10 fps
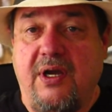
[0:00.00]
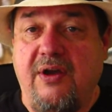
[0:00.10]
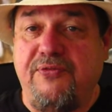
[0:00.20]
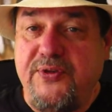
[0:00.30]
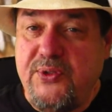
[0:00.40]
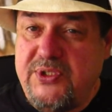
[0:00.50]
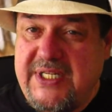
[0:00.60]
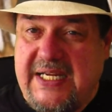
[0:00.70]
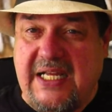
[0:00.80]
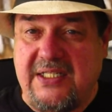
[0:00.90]
a few
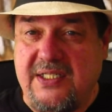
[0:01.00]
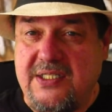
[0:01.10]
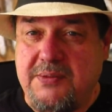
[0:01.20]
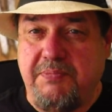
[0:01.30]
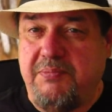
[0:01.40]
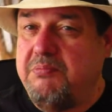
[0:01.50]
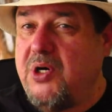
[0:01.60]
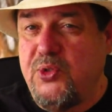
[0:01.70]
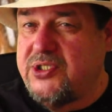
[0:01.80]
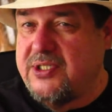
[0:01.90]
tiendas,
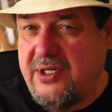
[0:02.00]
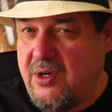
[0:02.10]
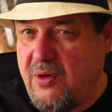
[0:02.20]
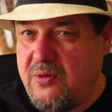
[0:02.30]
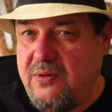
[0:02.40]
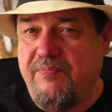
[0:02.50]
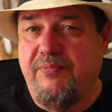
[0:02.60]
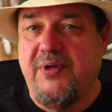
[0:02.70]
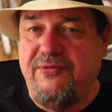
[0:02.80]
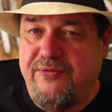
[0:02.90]
most no,
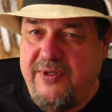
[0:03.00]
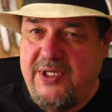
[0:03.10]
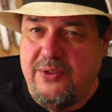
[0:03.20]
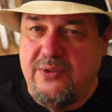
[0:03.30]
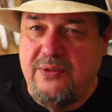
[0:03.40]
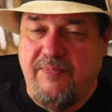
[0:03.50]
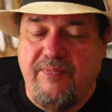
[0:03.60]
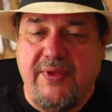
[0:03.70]
but a few,